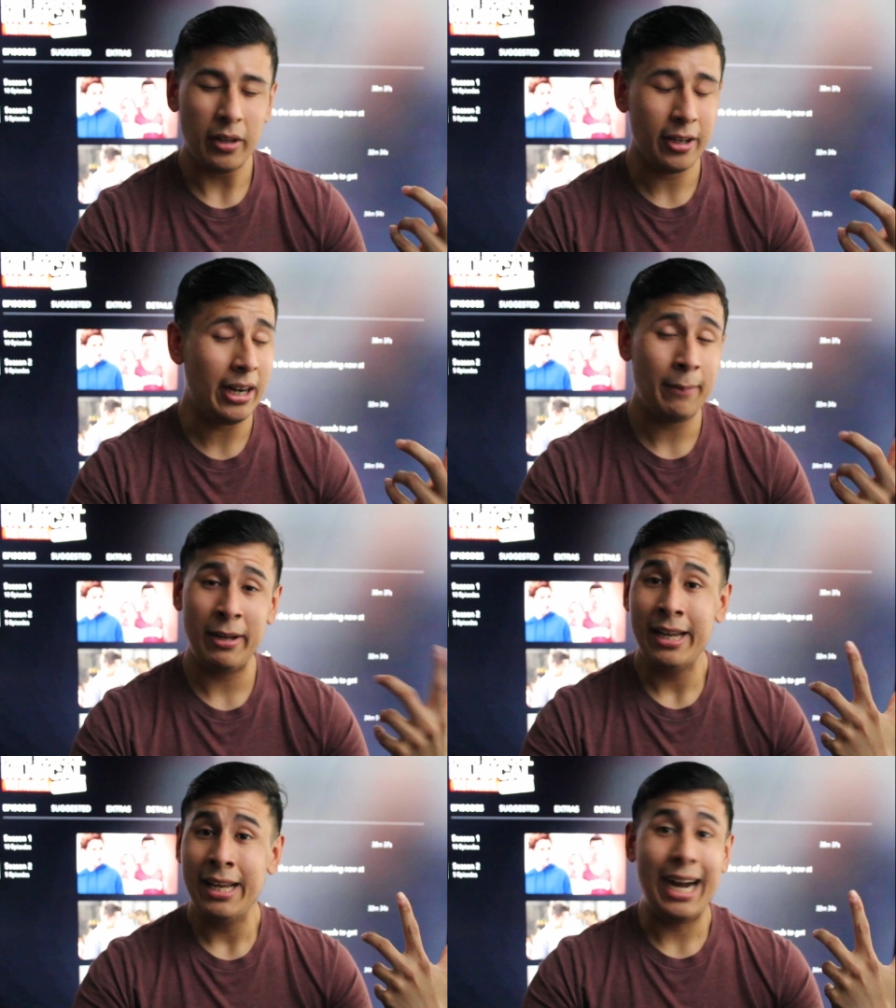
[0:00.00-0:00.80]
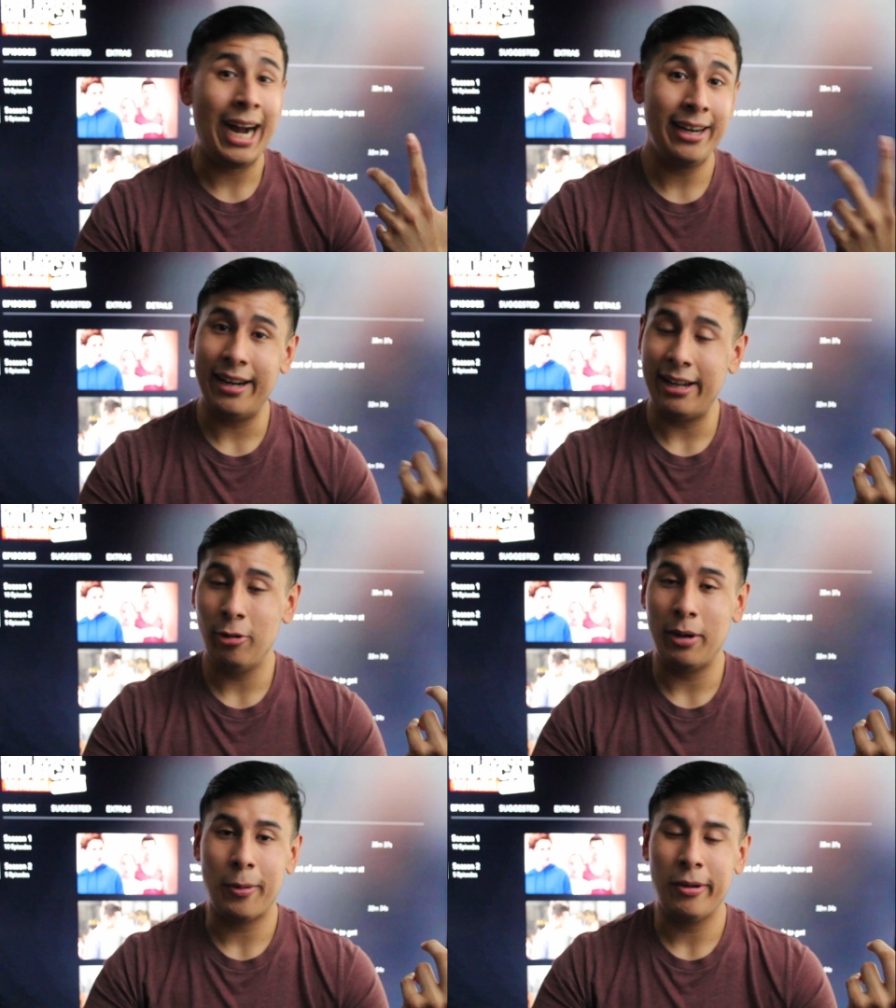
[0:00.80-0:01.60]
Could not be. I did not do
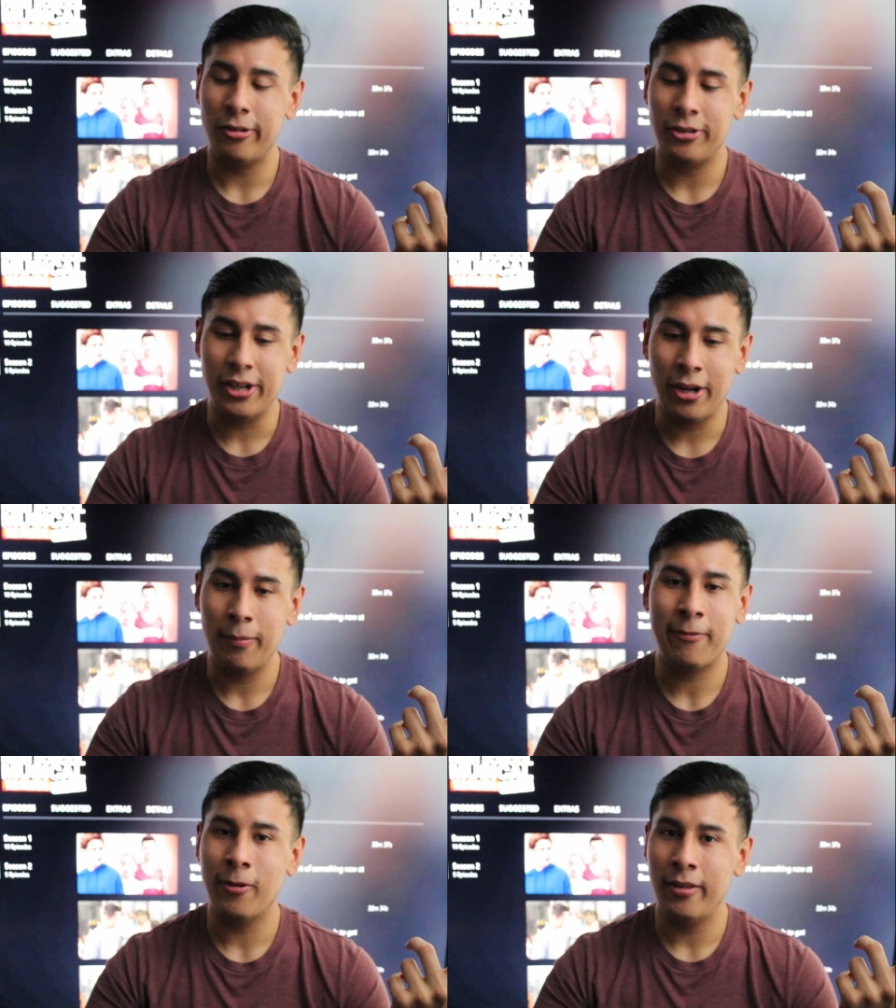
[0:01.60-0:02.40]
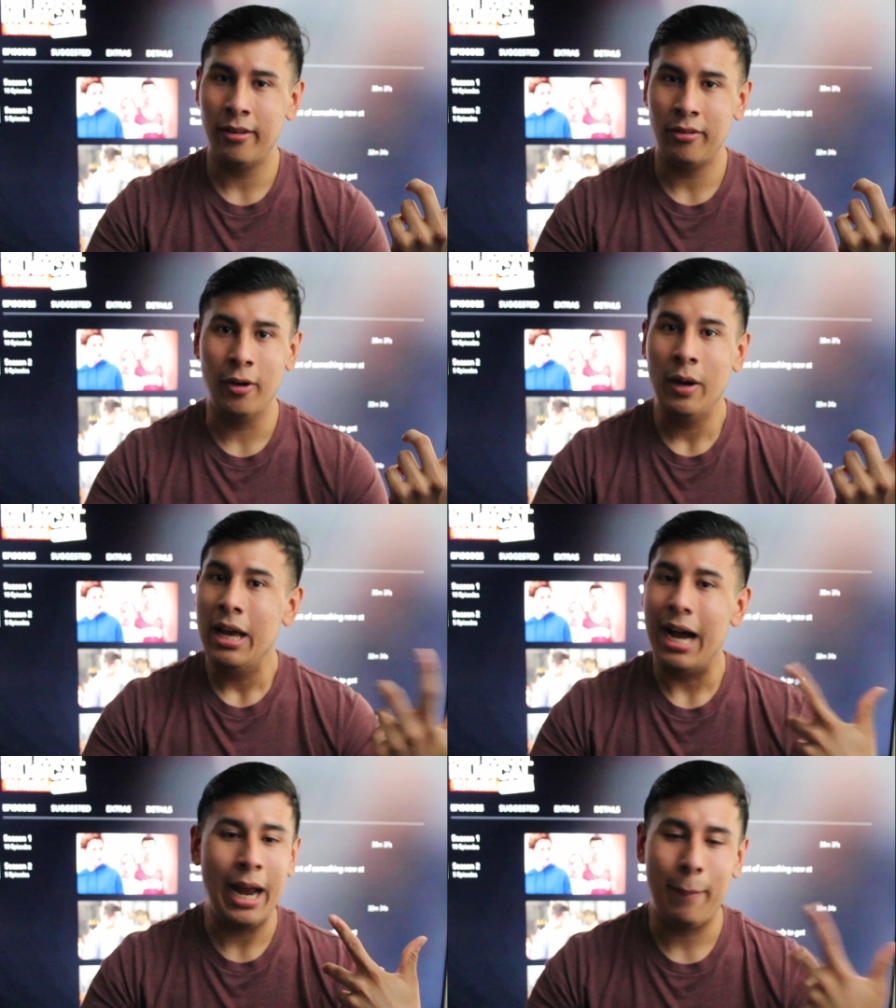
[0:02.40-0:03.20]
my research at all before this, so
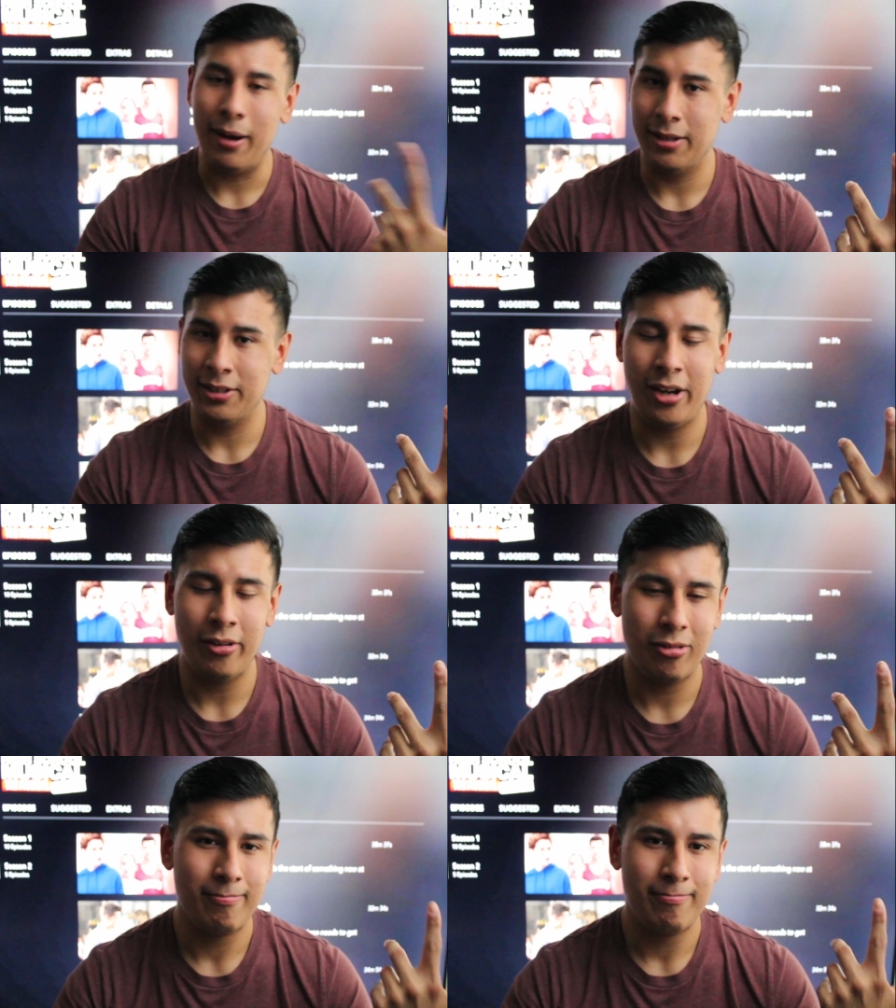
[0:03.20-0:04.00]
I apologize.